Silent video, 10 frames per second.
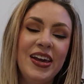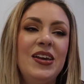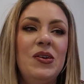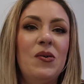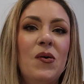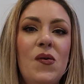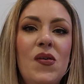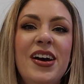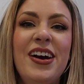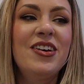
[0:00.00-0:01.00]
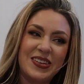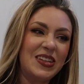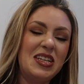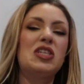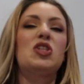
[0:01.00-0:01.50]
you know?
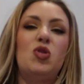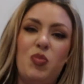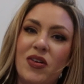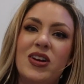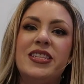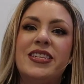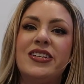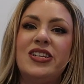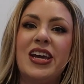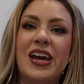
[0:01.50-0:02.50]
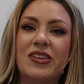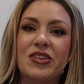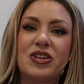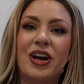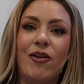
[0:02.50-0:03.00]
Let's experience it together,
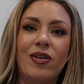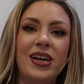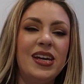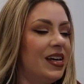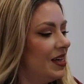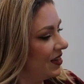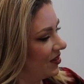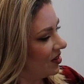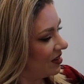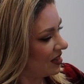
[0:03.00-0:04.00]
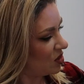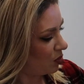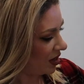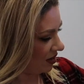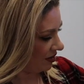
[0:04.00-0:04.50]
shall we? And let's
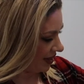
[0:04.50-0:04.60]
build